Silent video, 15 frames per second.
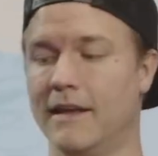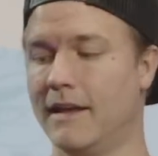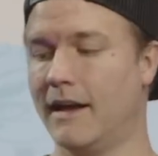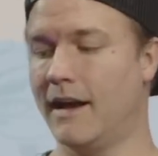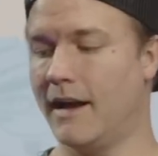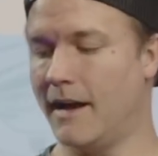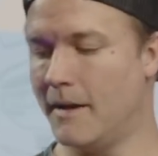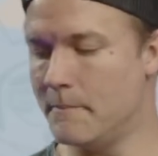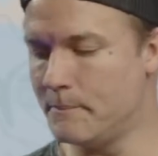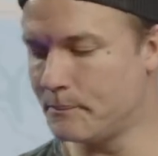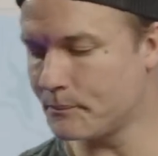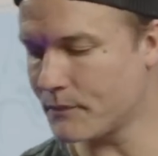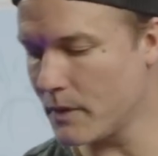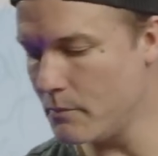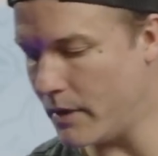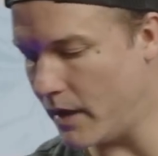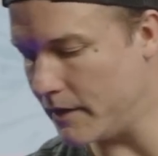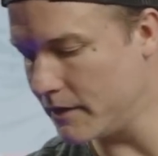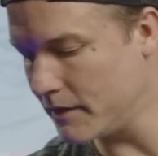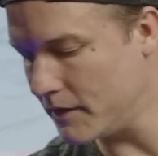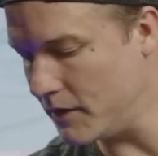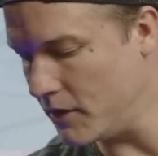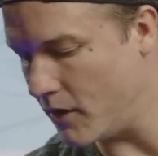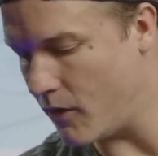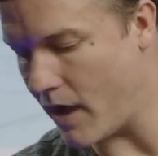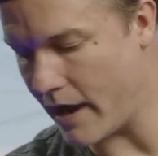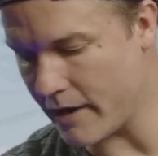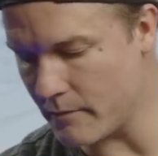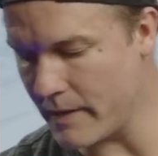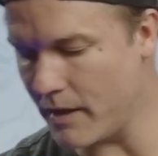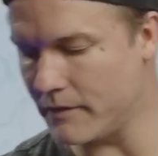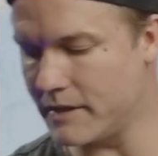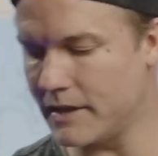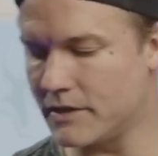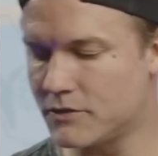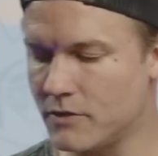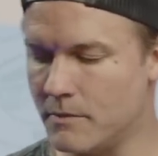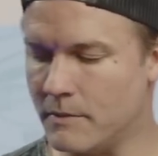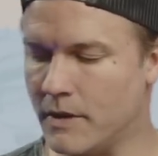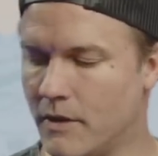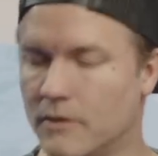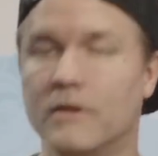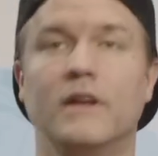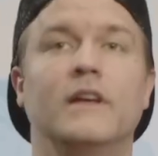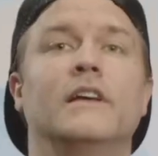Um, but, you know, Iron Man with the Extreme Beot,